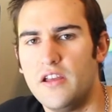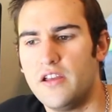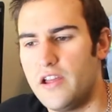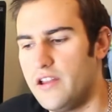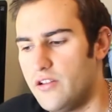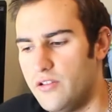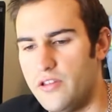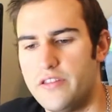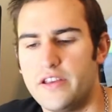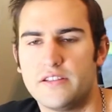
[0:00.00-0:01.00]
and
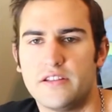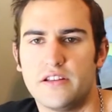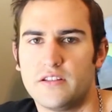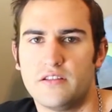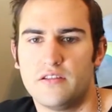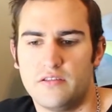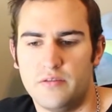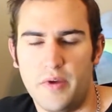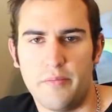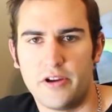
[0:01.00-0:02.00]
although these things, the
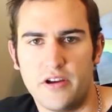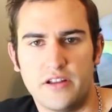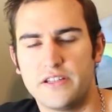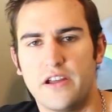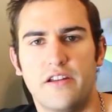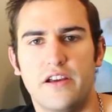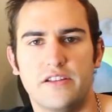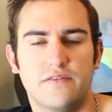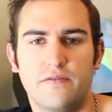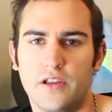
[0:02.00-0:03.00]
memory cards nowadays,
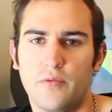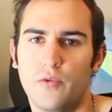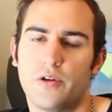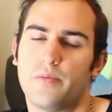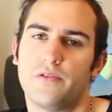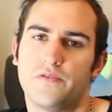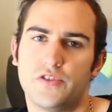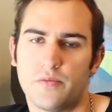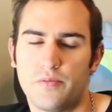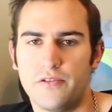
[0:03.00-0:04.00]
are fully waterproof,
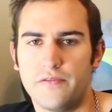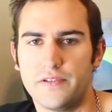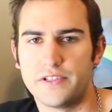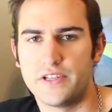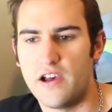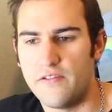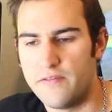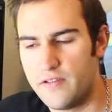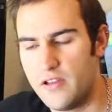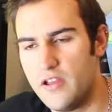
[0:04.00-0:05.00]
shockproof and
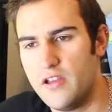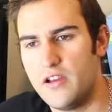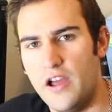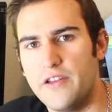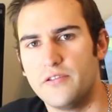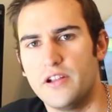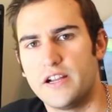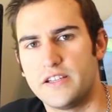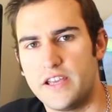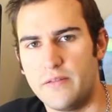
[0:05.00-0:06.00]
stuff, I do
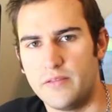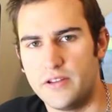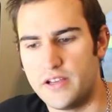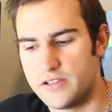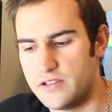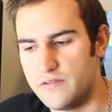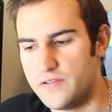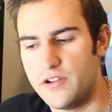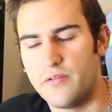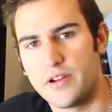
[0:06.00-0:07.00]
like to keep the dust off.
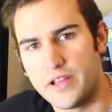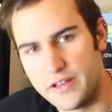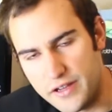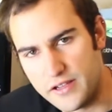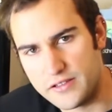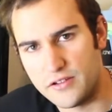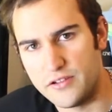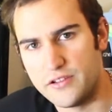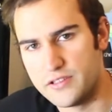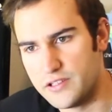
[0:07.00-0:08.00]
You don't want to get dust on
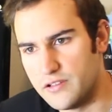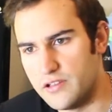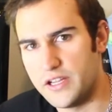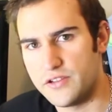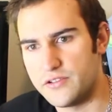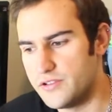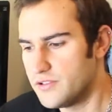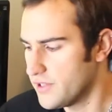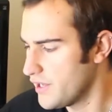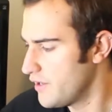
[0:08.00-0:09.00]
those little electrodes
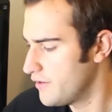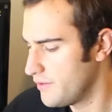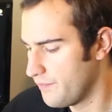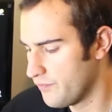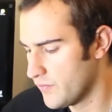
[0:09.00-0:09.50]
on the end.